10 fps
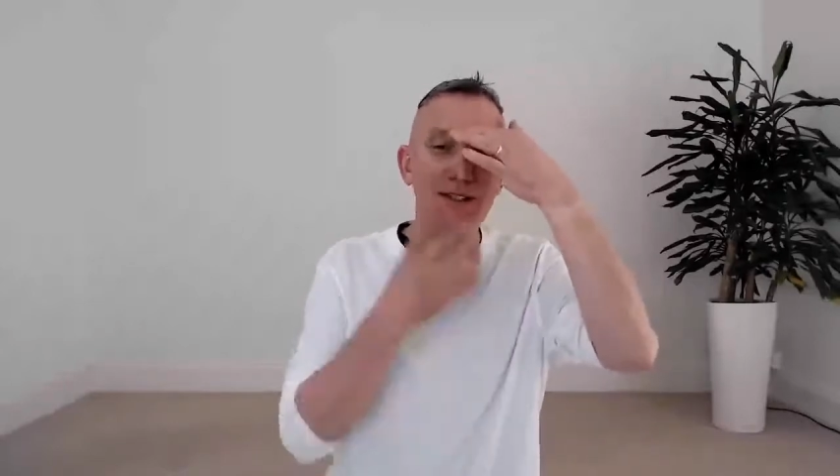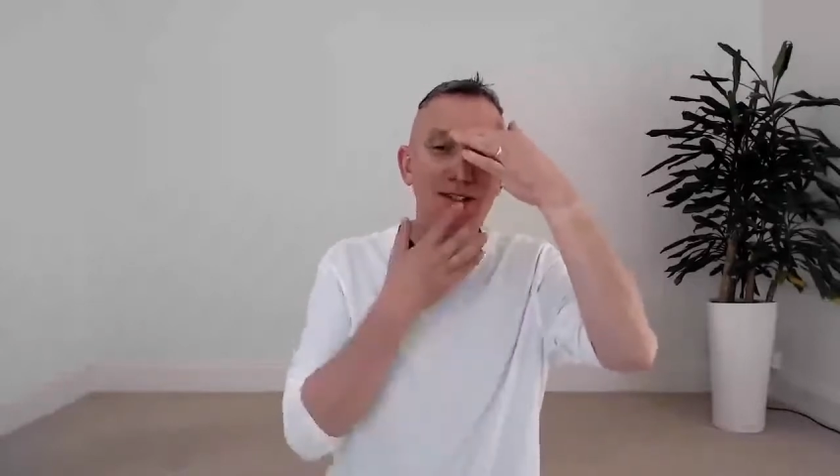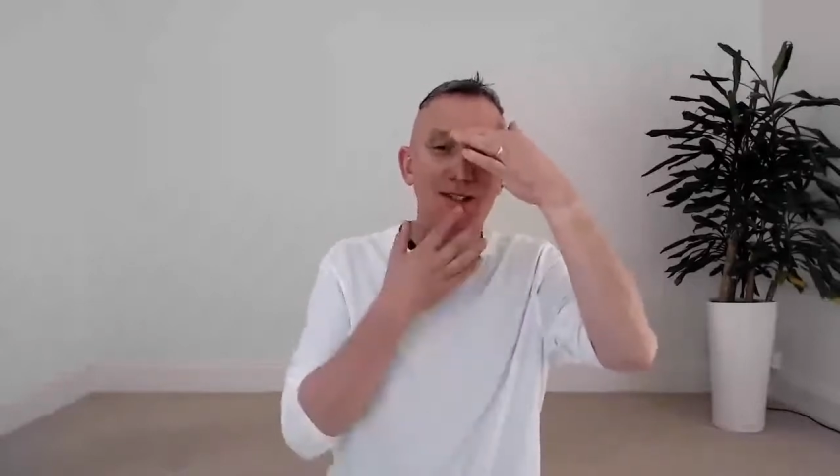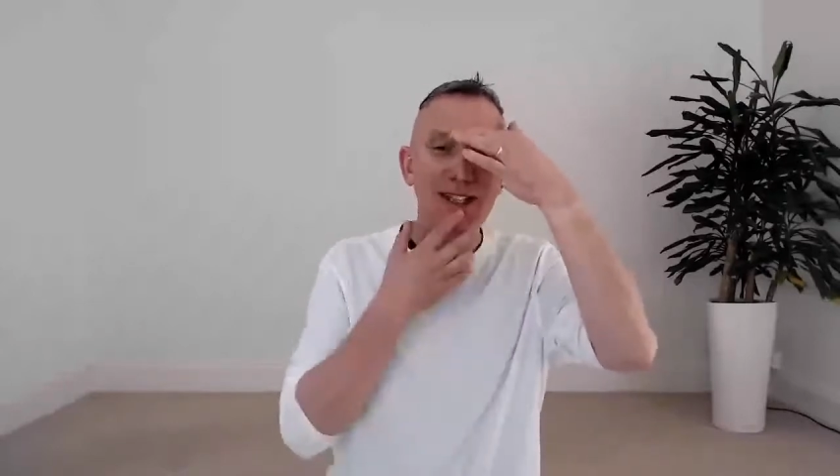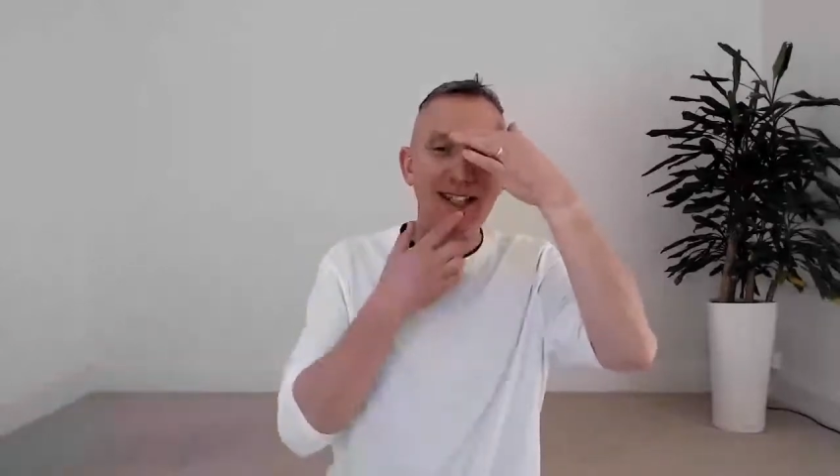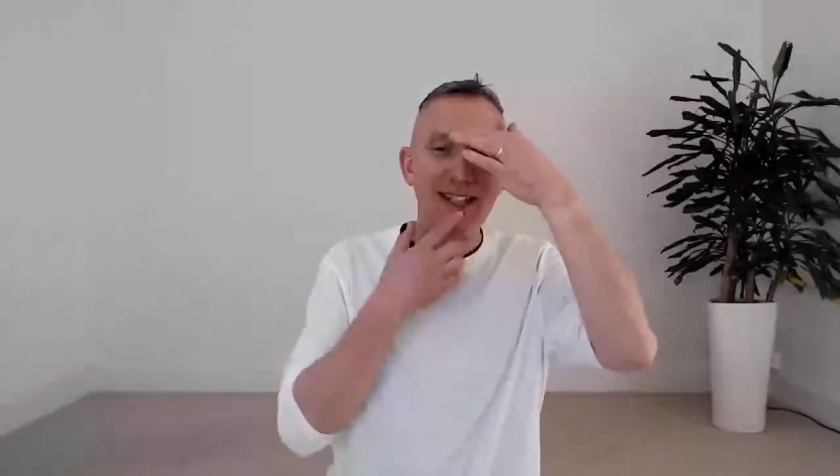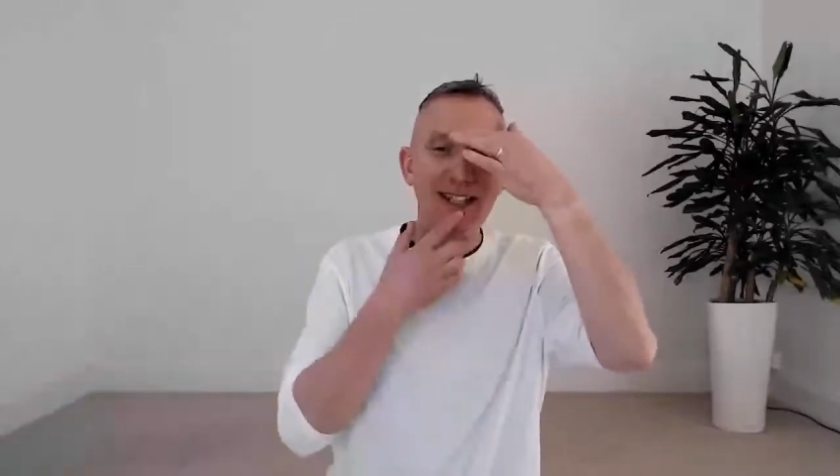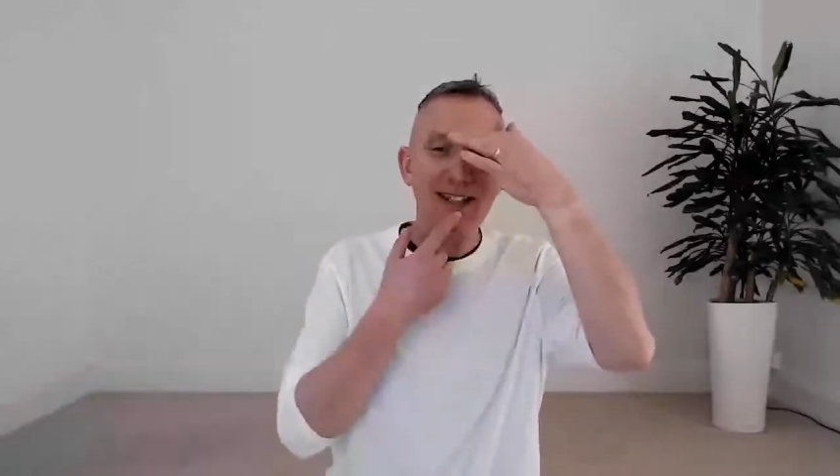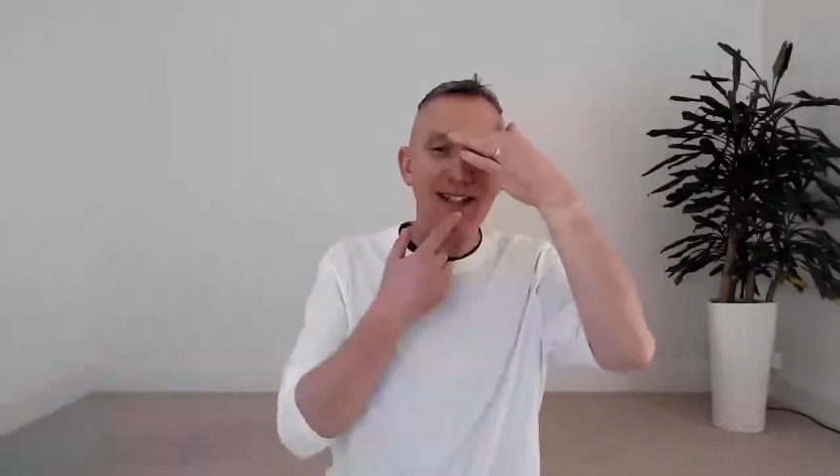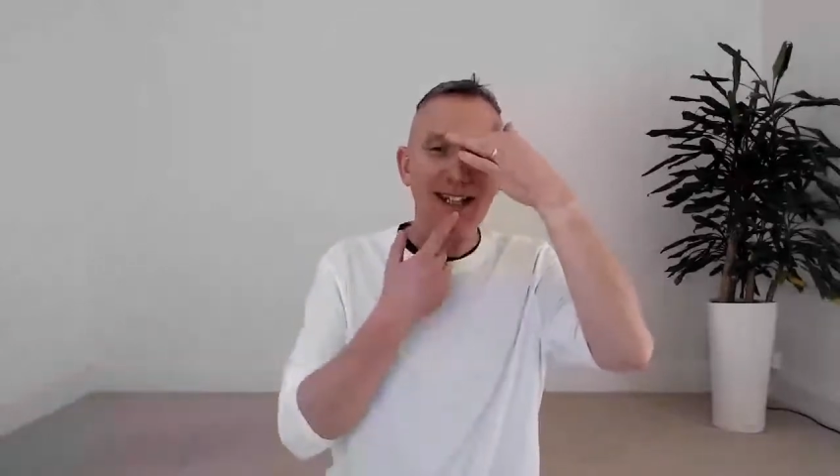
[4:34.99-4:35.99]
tune in
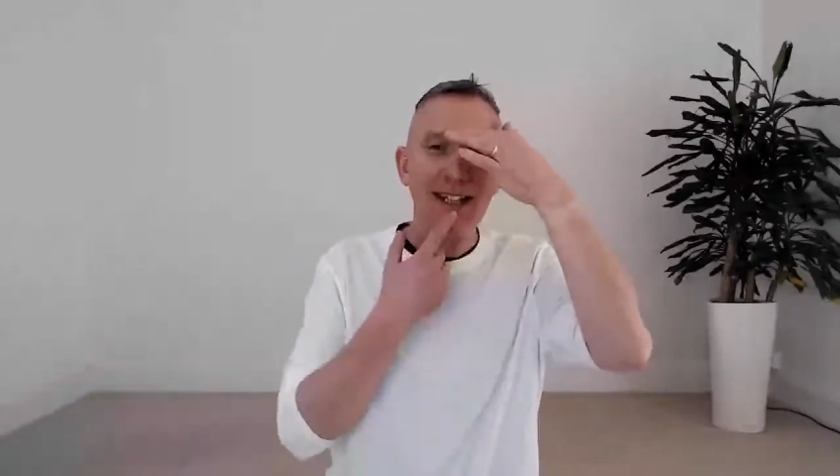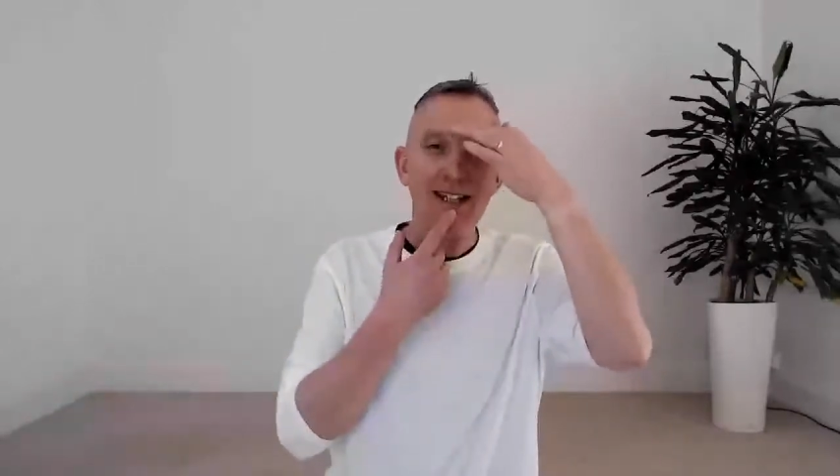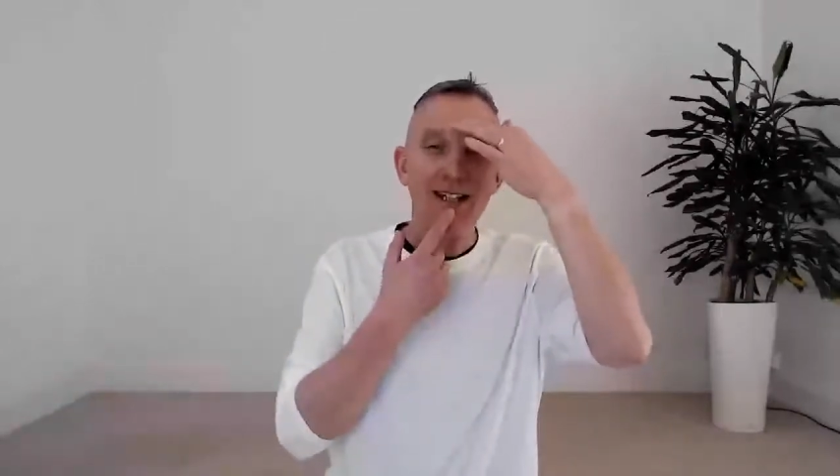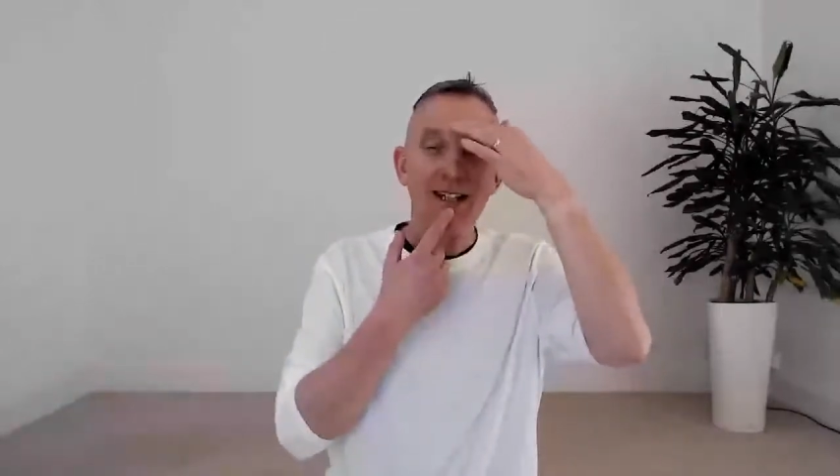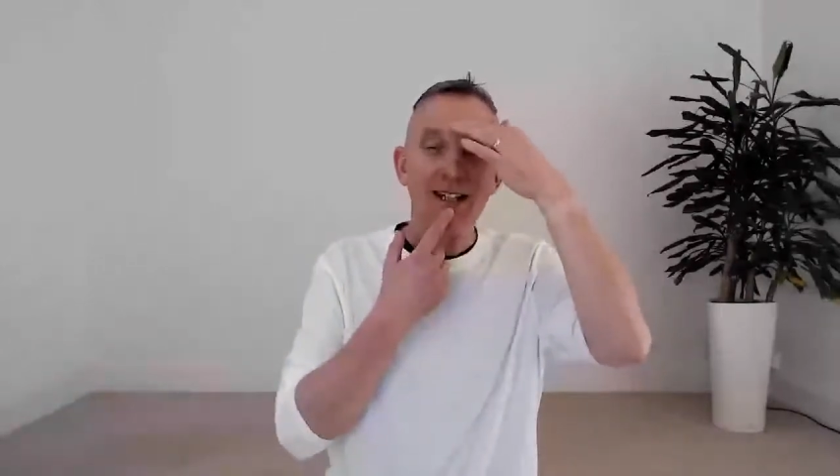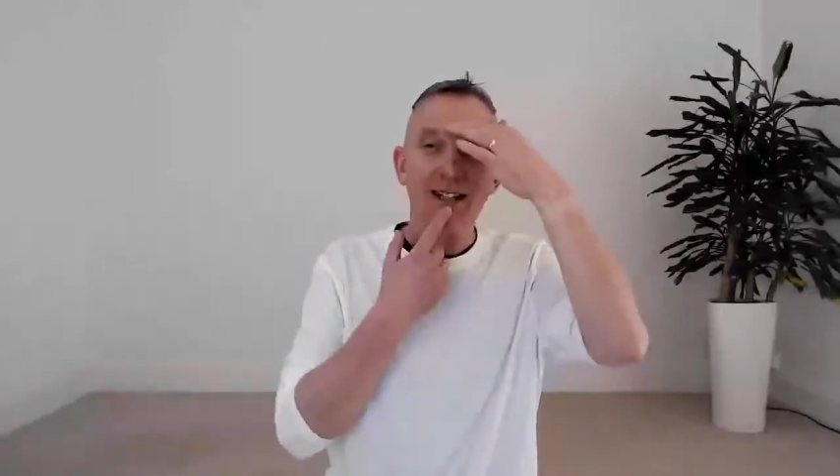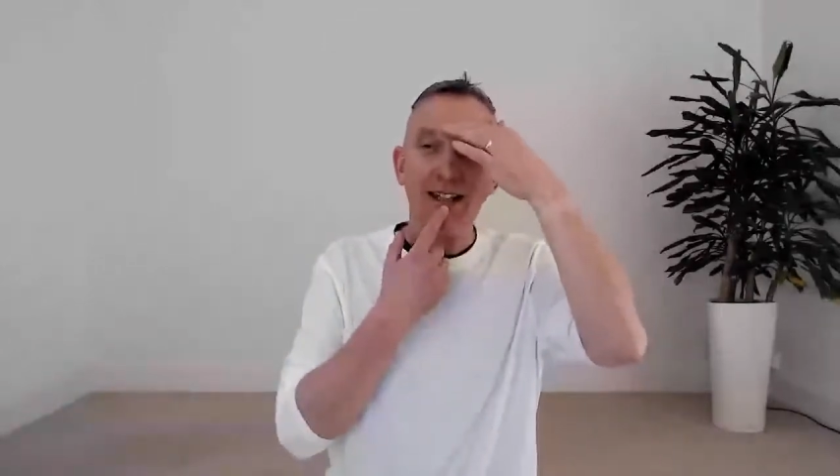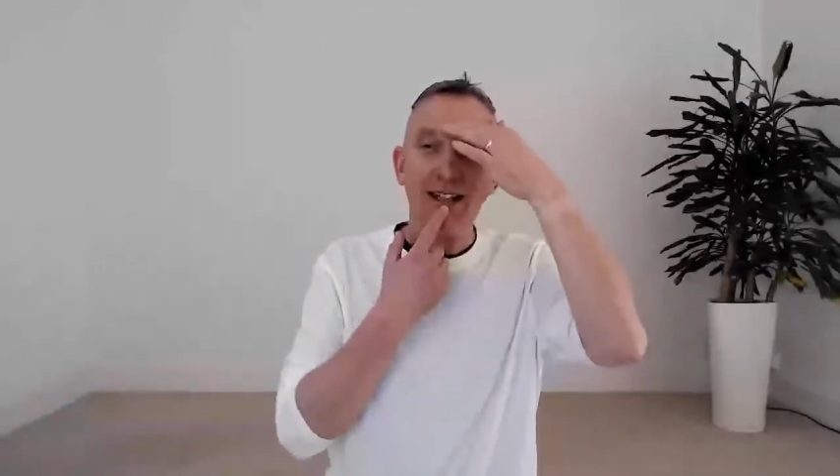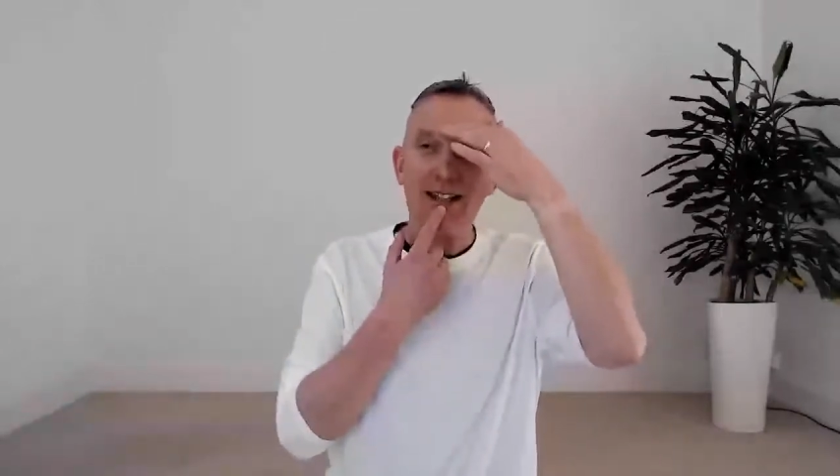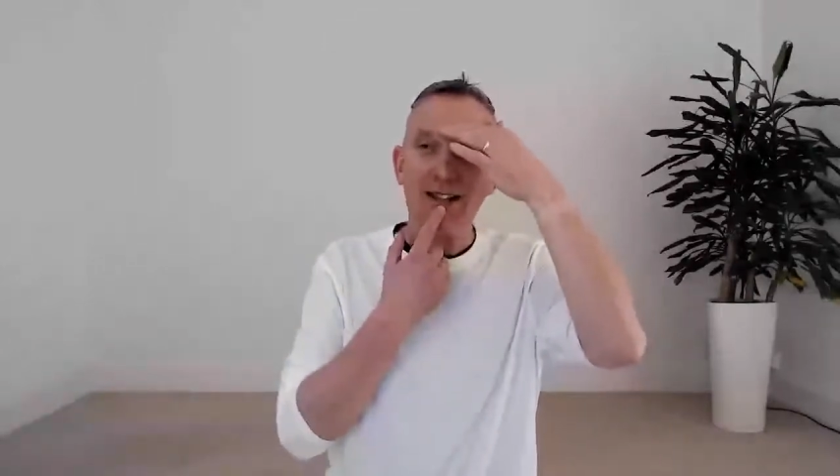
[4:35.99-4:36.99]
internally.
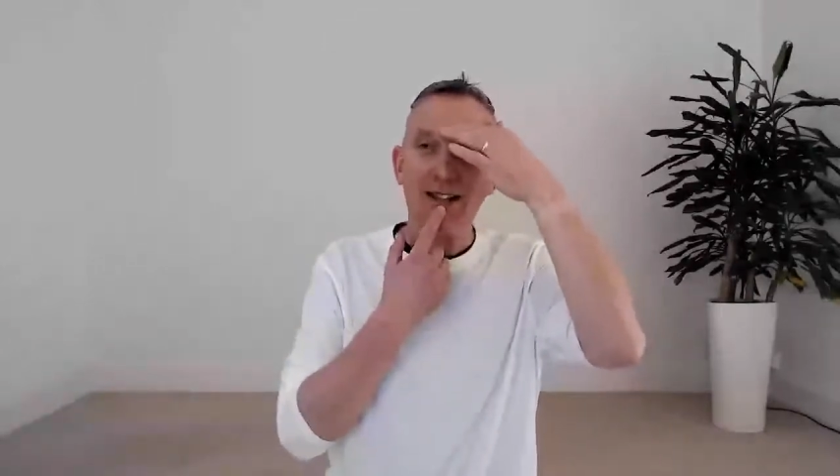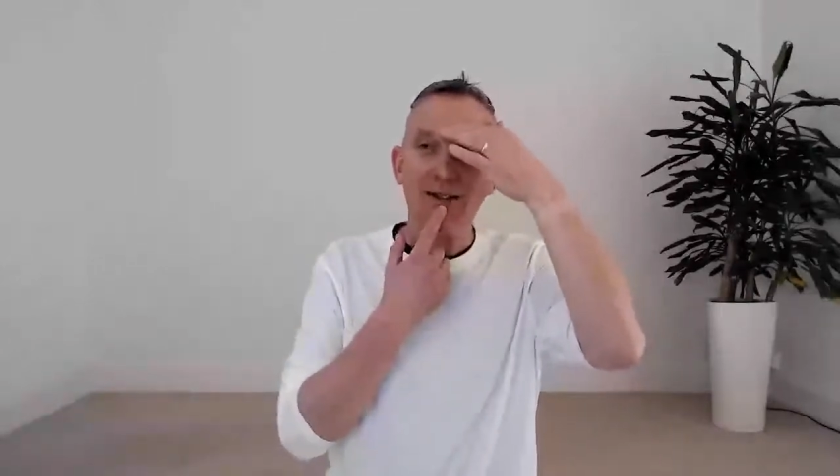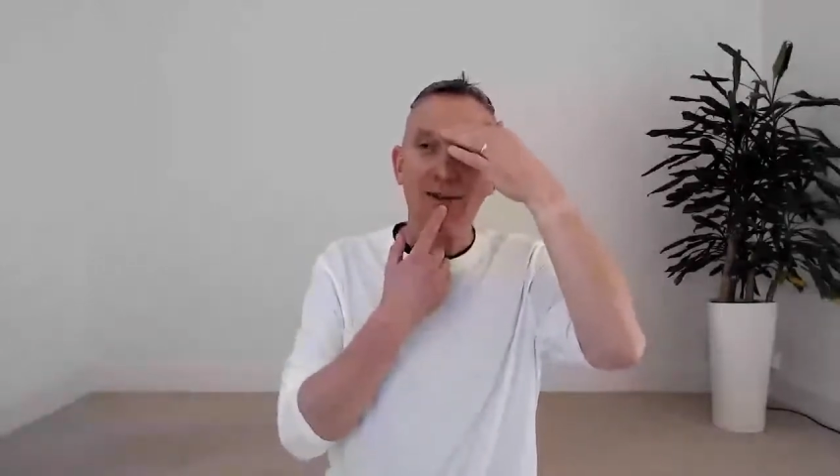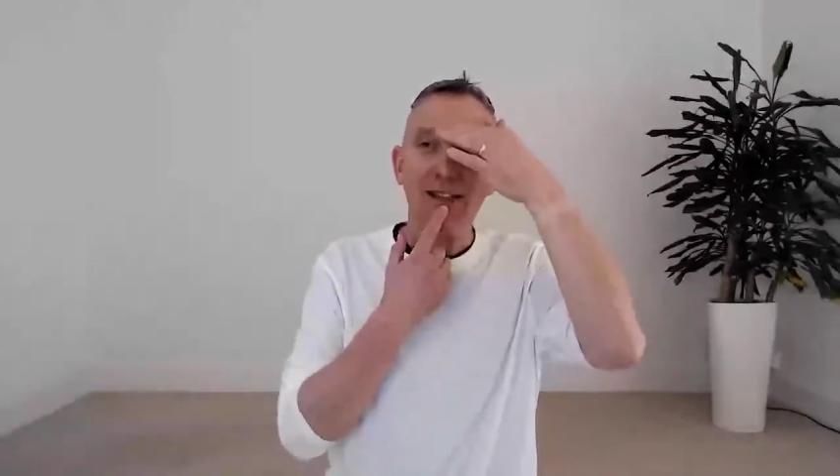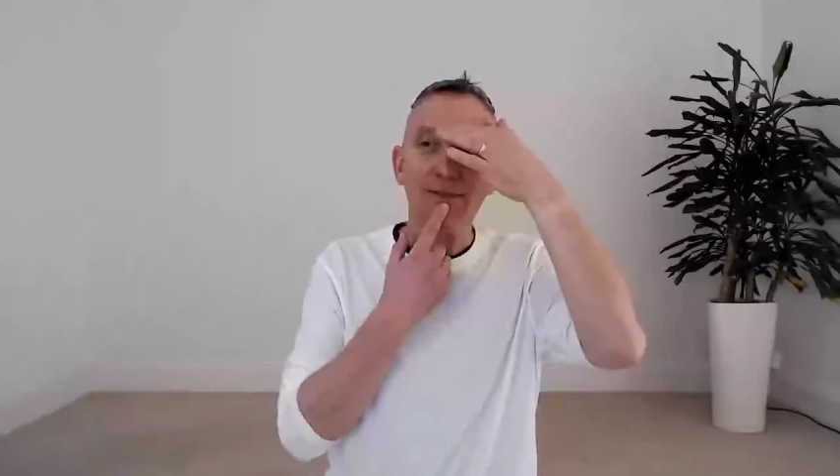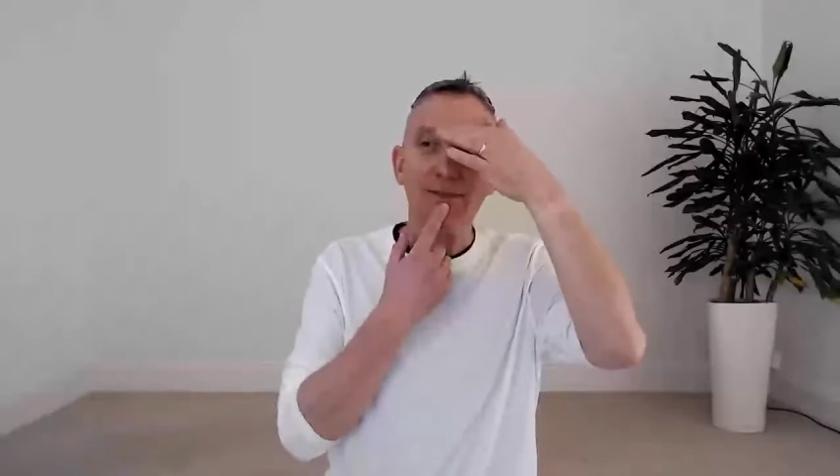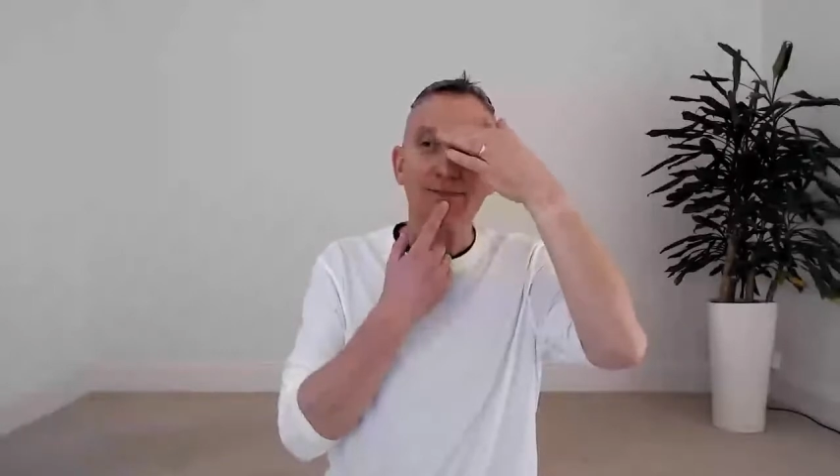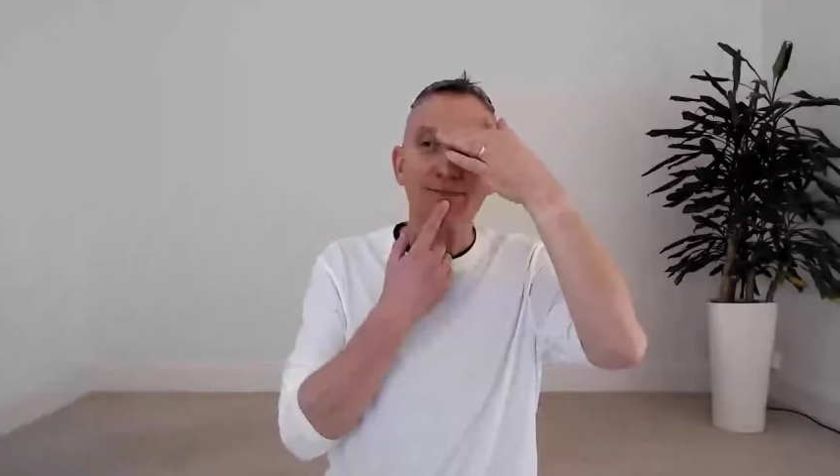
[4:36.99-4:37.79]
Okay, so here we go.